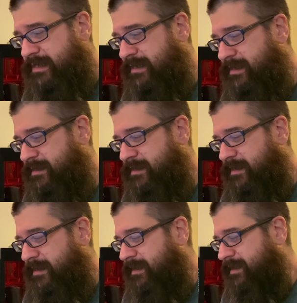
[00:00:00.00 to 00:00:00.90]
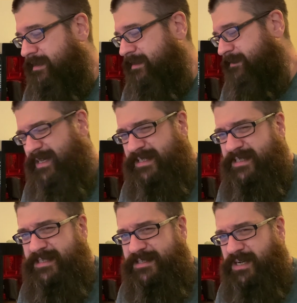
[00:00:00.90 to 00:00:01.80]
he's
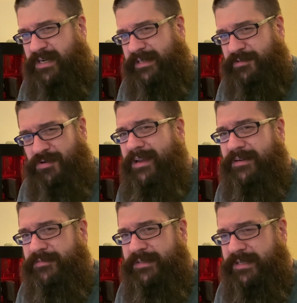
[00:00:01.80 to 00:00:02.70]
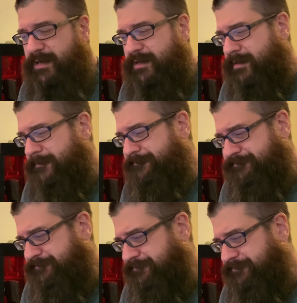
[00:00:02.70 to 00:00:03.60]
just trying really hard.
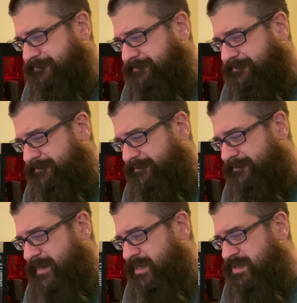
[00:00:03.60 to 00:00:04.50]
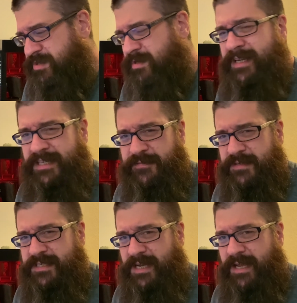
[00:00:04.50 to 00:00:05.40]
He's trying a different
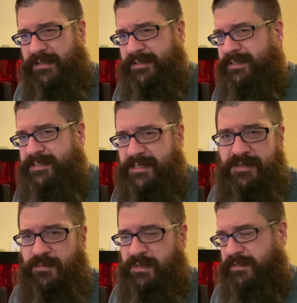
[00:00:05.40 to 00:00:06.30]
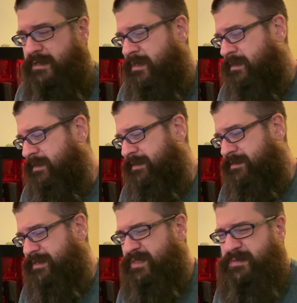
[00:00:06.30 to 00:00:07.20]
style. It doesn't work at all, and there's
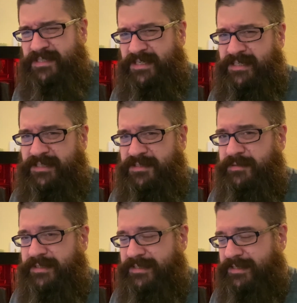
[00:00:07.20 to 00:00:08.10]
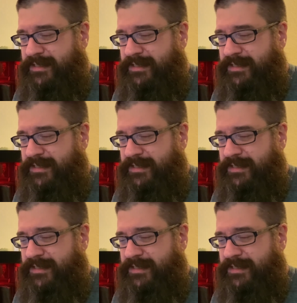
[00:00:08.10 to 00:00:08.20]
a twist ending to it that